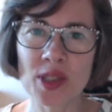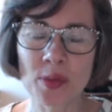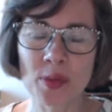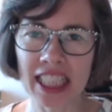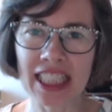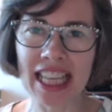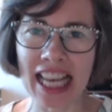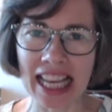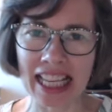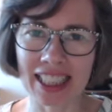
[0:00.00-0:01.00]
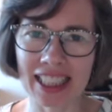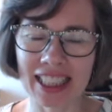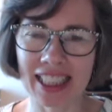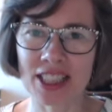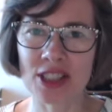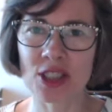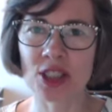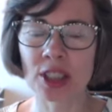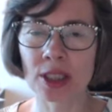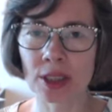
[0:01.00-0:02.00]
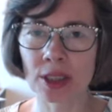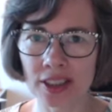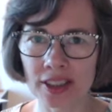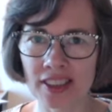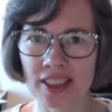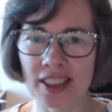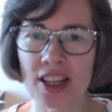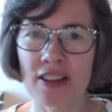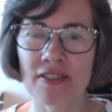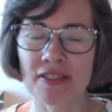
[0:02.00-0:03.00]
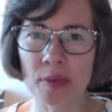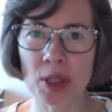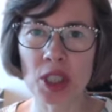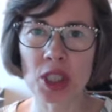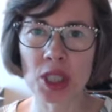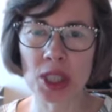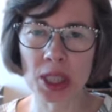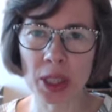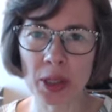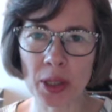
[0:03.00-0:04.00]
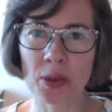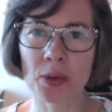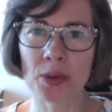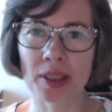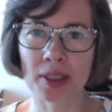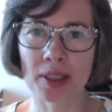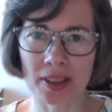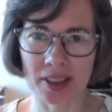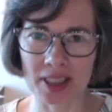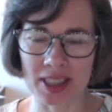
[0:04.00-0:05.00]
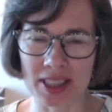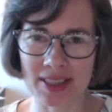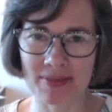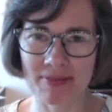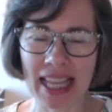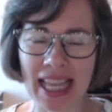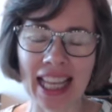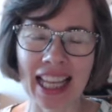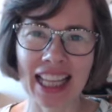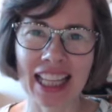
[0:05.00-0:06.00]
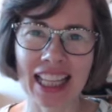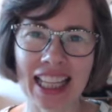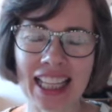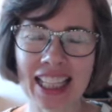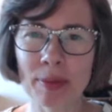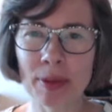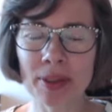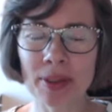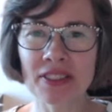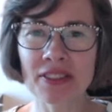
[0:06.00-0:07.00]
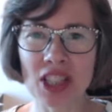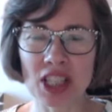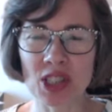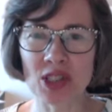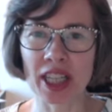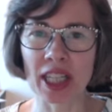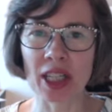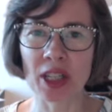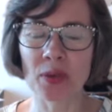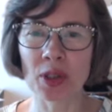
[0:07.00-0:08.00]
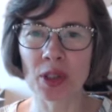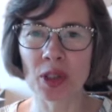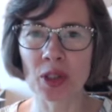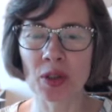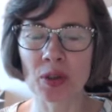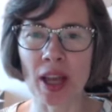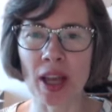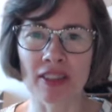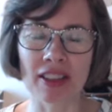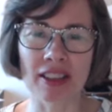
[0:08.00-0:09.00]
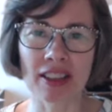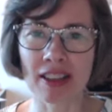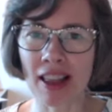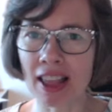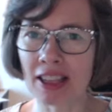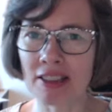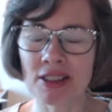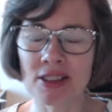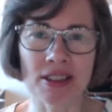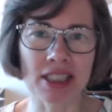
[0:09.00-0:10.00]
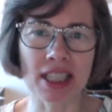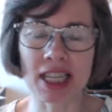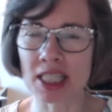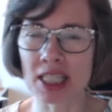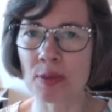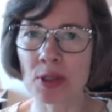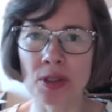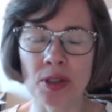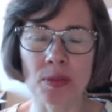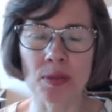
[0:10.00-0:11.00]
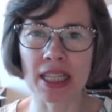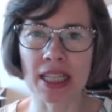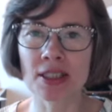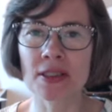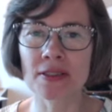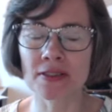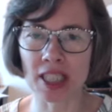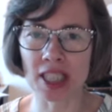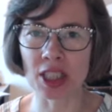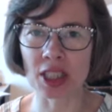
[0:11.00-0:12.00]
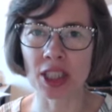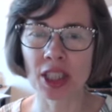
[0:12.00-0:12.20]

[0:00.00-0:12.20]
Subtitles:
writing hack is to learn from your slow learners. It can be really frustrating when you have a client or a customer or a potential funder